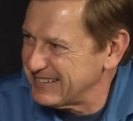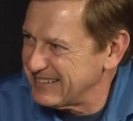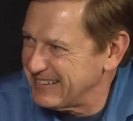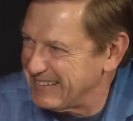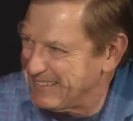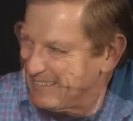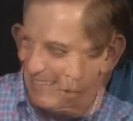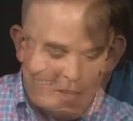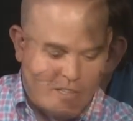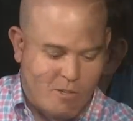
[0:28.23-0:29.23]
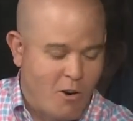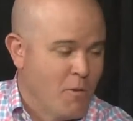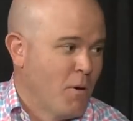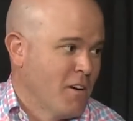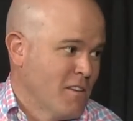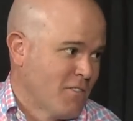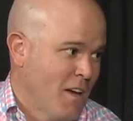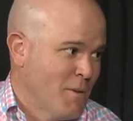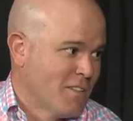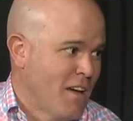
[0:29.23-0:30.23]
Yeah, that's the hard part of the
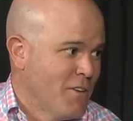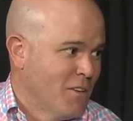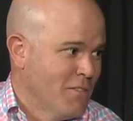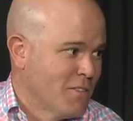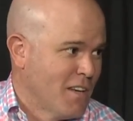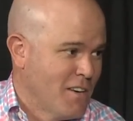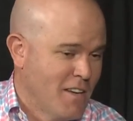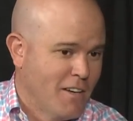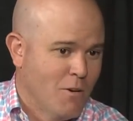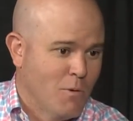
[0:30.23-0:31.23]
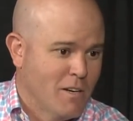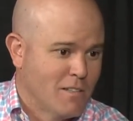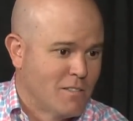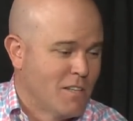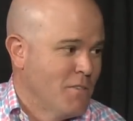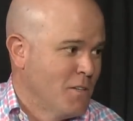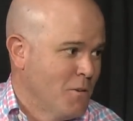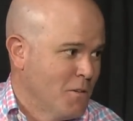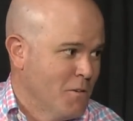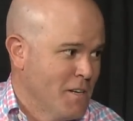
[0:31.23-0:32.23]
assignment, is having to live in San Diego where it's
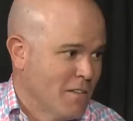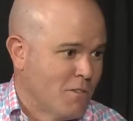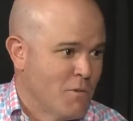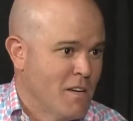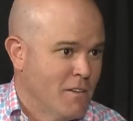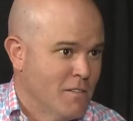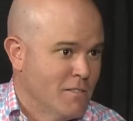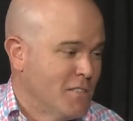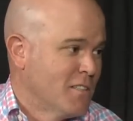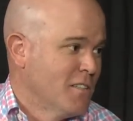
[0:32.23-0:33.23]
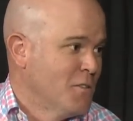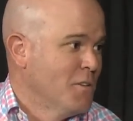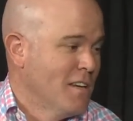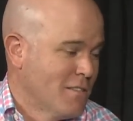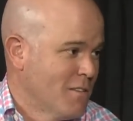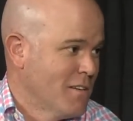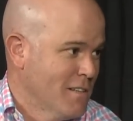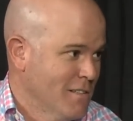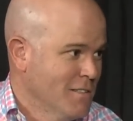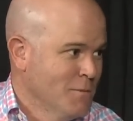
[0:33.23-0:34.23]
72 degrees, 362 days of the year.